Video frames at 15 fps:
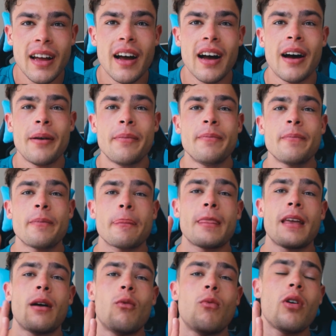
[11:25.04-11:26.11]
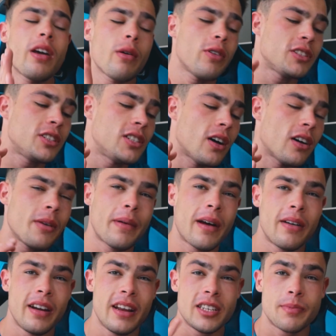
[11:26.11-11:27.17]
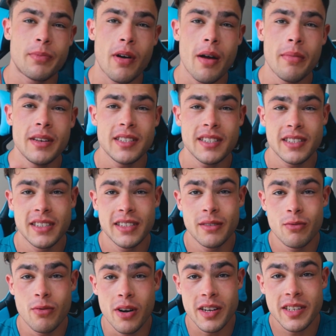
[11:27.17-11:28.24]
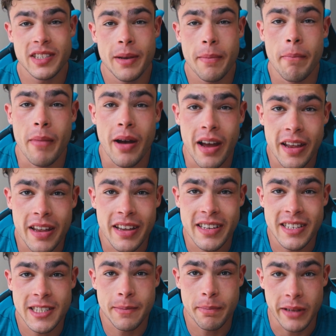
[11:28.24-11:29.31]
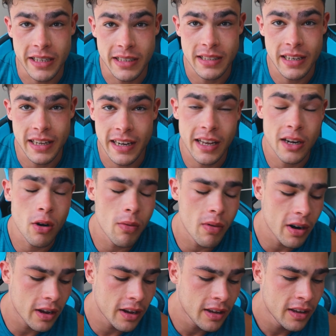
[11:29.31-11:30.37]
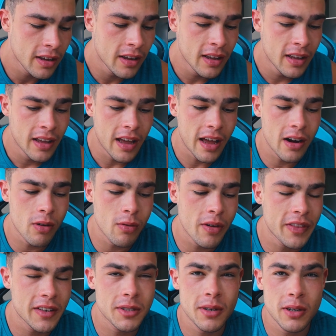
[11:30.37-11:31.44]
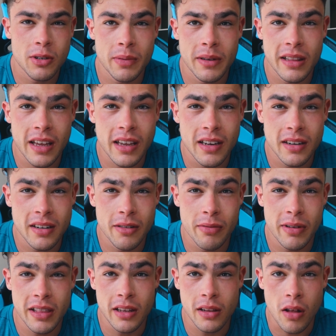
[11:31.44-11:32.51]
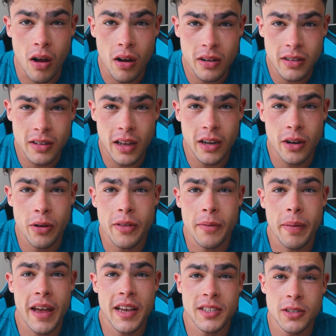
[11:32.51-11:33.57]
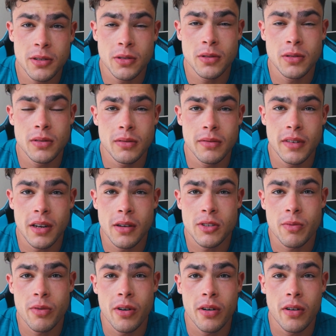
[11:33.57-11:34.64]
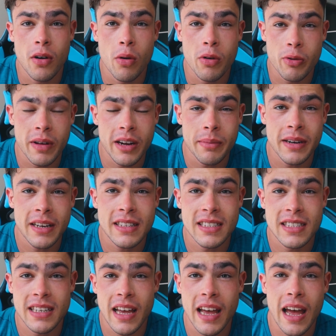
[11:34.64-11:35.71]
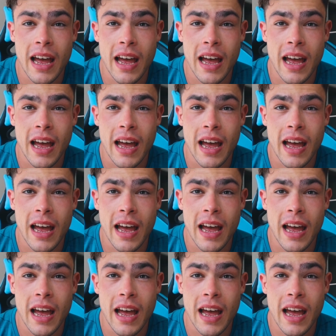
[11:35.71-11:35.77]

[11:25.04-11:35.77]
What I wanted to talk about, as promised, was my split. And I don't want this video to be like really long. I know the past two videos were over 20 minutes.